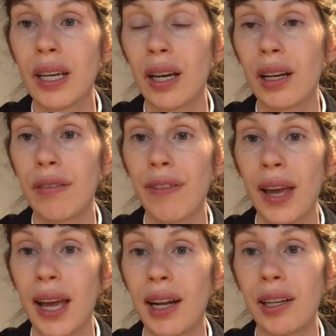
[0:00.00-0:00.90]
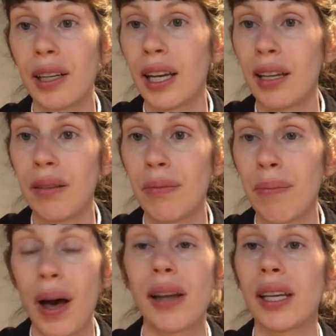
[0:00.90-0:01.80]
of hair and
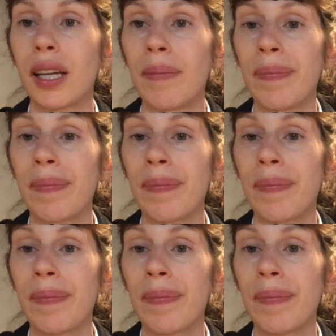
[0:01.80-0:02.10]
body.